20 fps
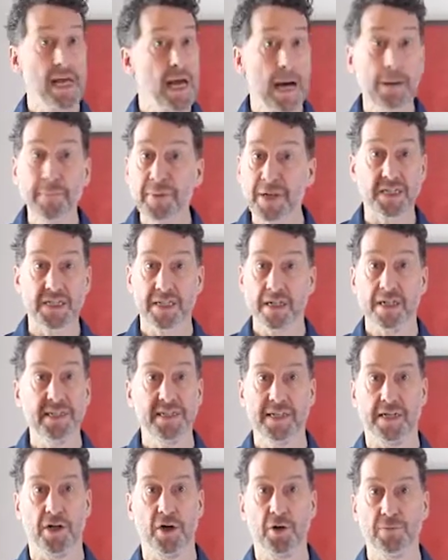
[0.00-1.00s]
I'm
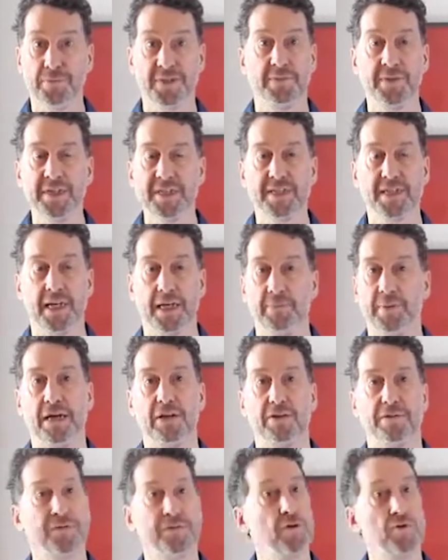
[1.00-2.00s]
excited and optimistic
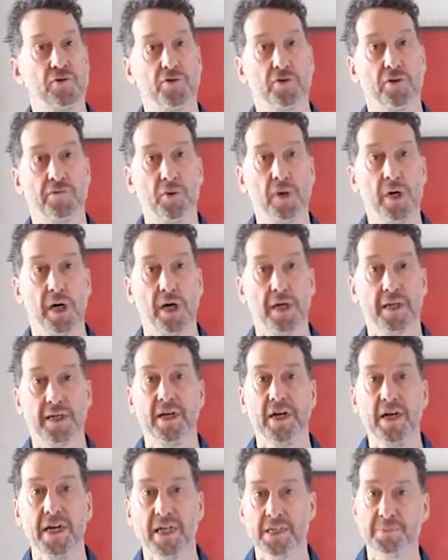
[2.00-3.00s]
about the future of work,
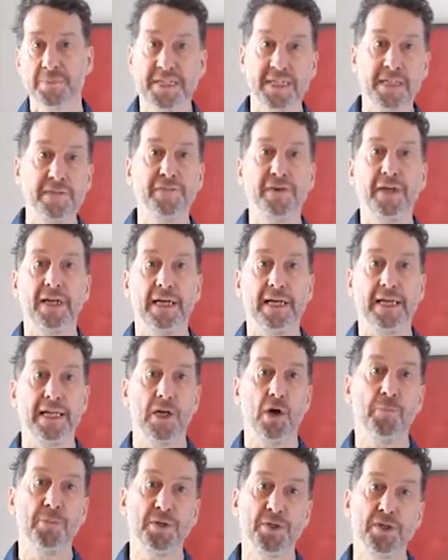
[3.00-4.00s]
and specifically the
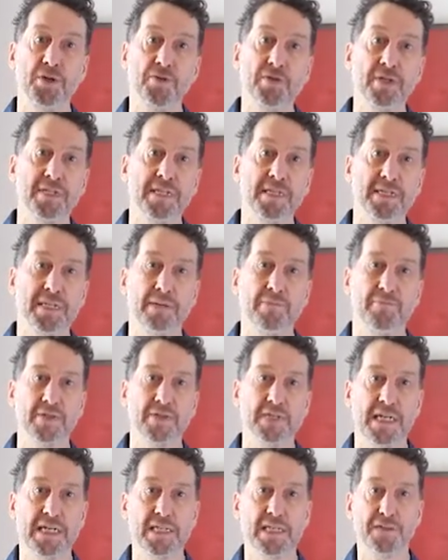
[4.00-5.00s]
opportunities it
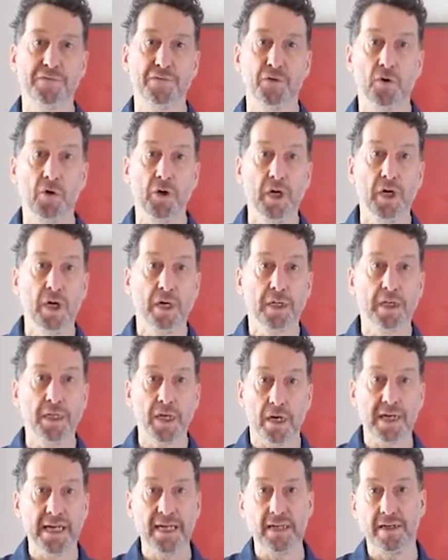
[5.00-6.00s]
presents for
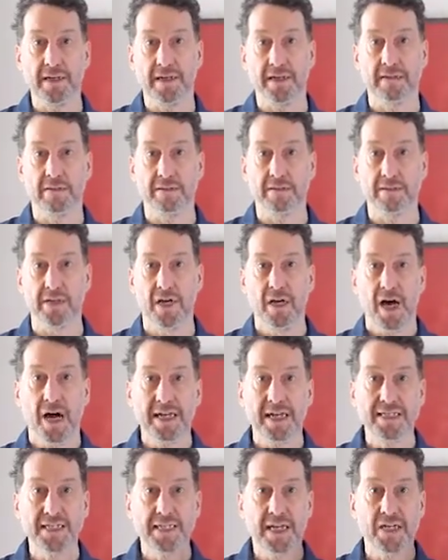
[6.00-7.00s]
young Indians.
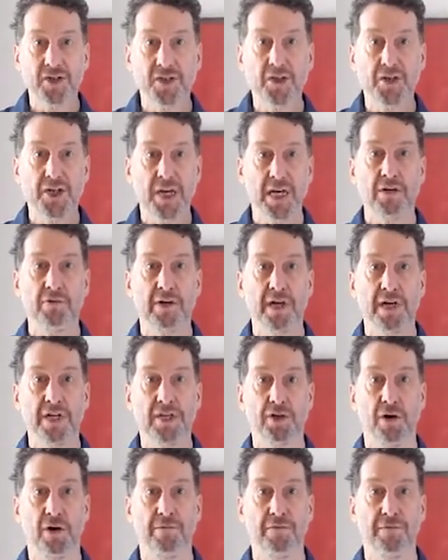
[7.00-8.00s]
I see a
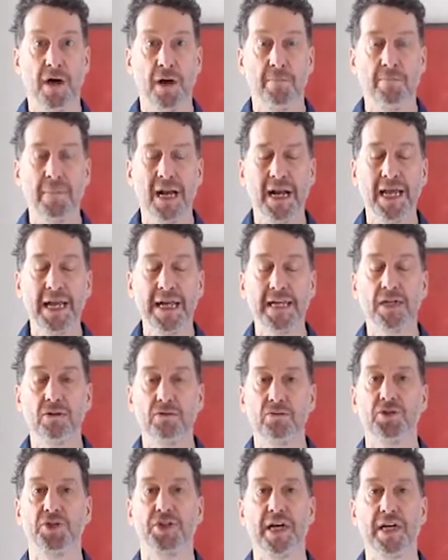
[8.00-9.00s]
generation of
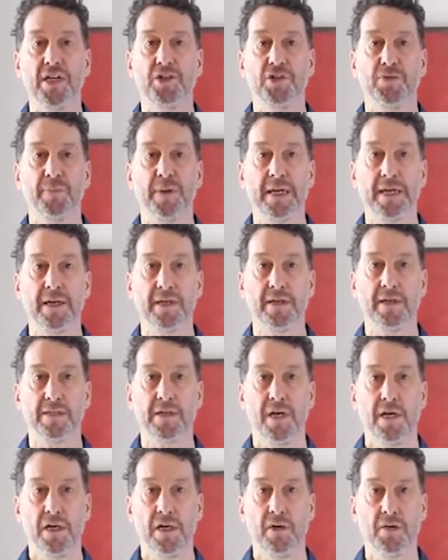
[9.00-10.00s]
millennial change
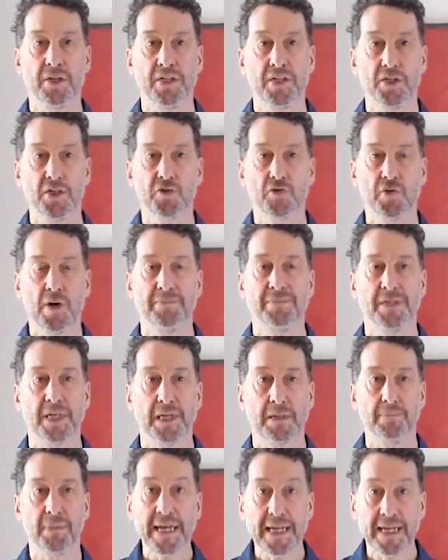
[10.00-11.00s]
makers who are
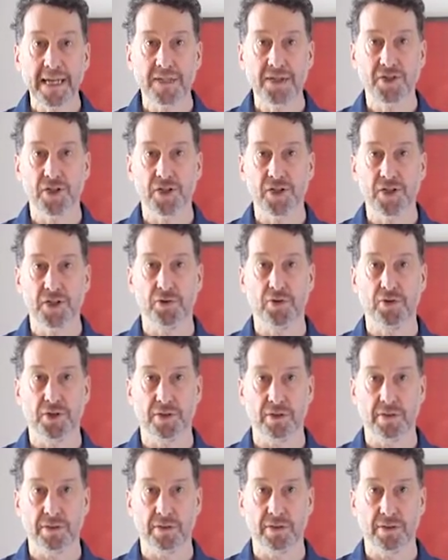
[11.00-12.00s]
disrupting many
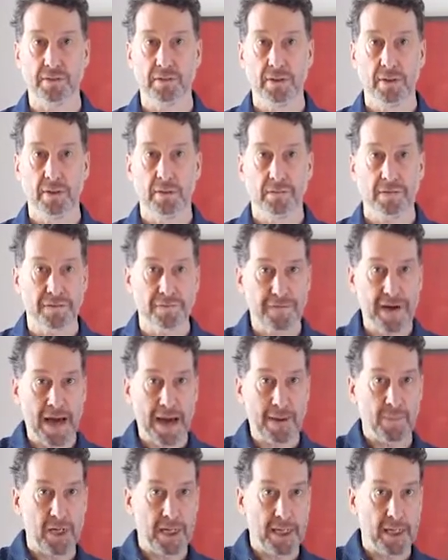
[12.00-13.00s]
institutions: the
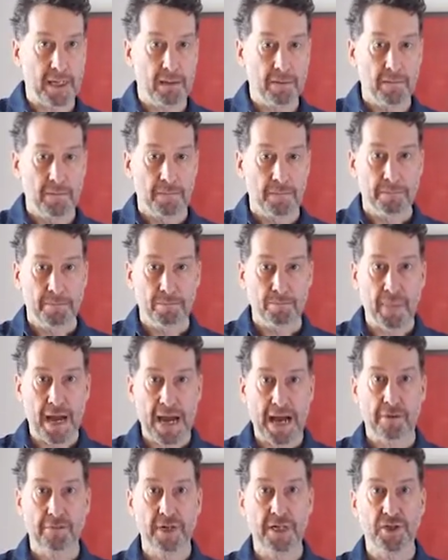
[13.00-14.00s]
family,
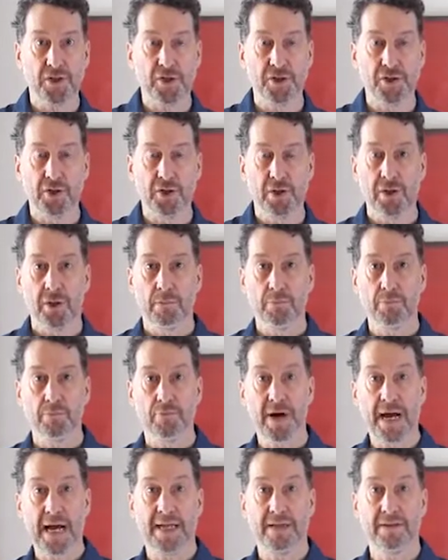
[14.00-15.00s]
marriage,
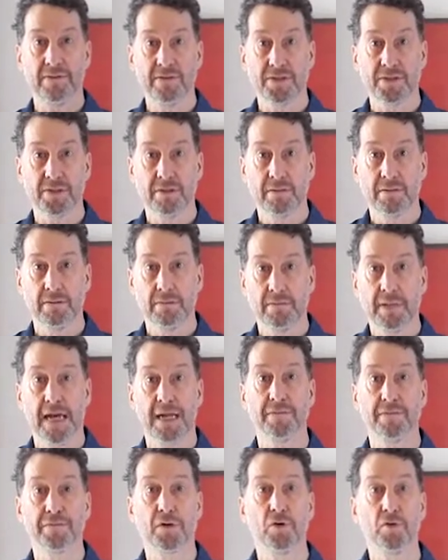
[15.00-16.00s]
brands,
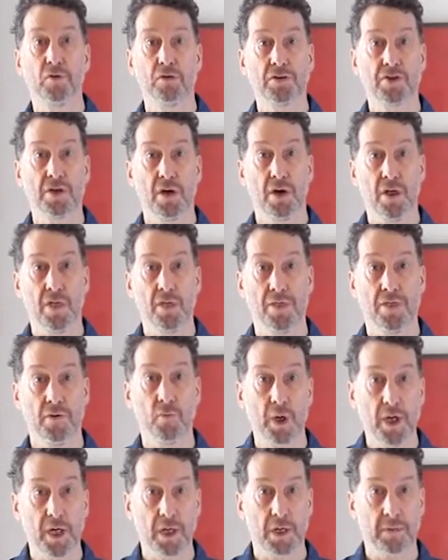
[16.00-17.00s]
and of course, the
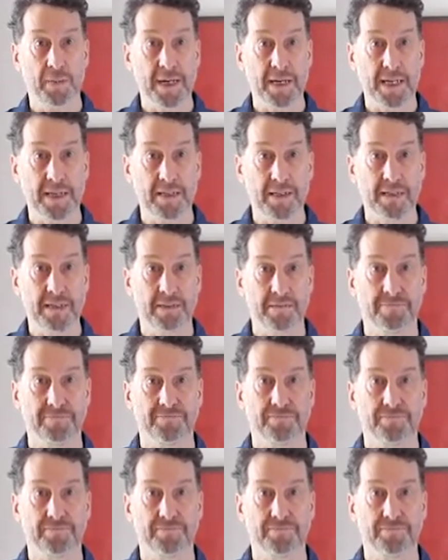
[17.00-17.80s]
workplace.